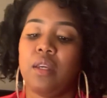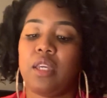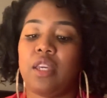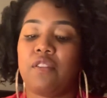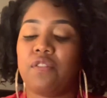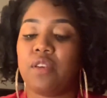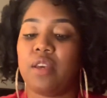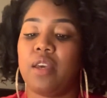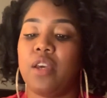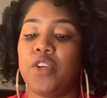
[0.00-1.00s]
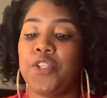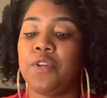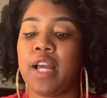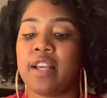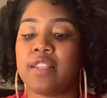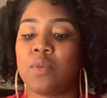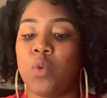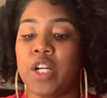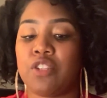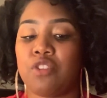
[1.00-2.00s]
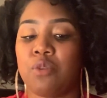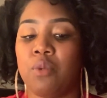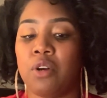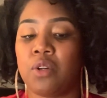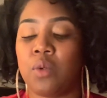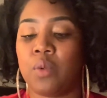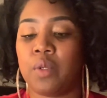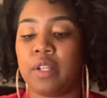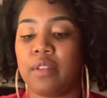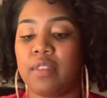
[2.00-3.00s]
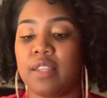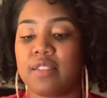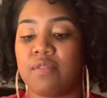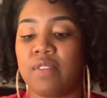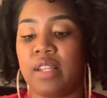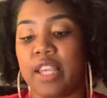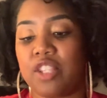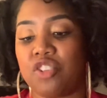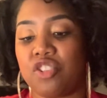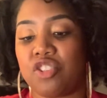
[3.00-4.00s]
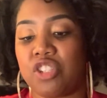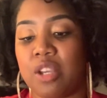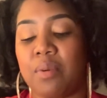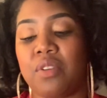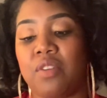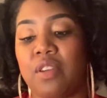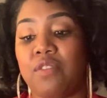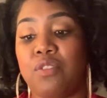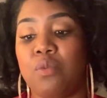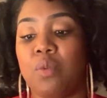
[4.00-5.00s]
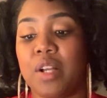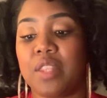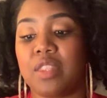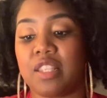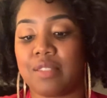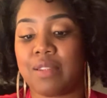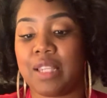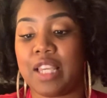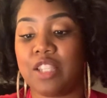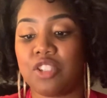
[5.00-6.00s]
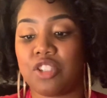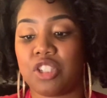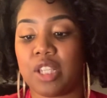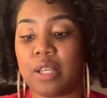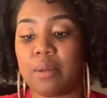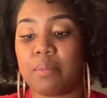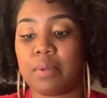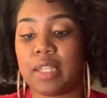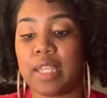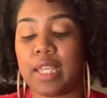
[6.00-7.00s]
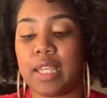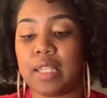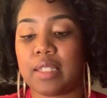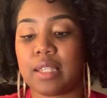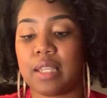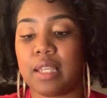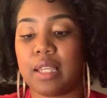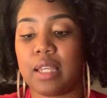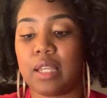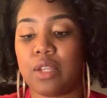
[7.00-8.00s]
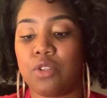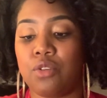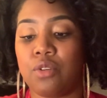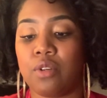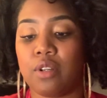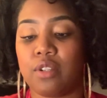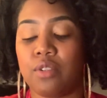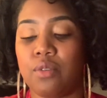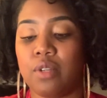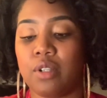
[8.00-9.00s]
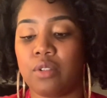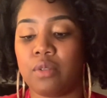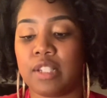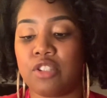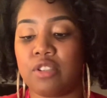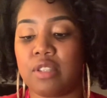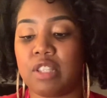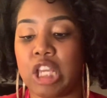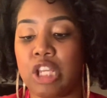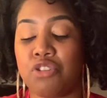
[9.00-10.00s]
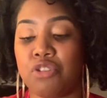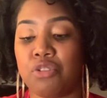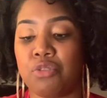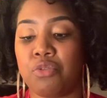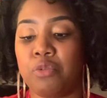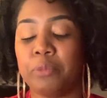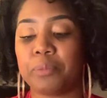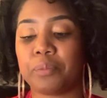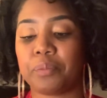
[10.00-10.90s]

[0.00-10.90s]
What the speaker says: if you guys want to work on this relationship, or if you want this relationship, you are going to need to,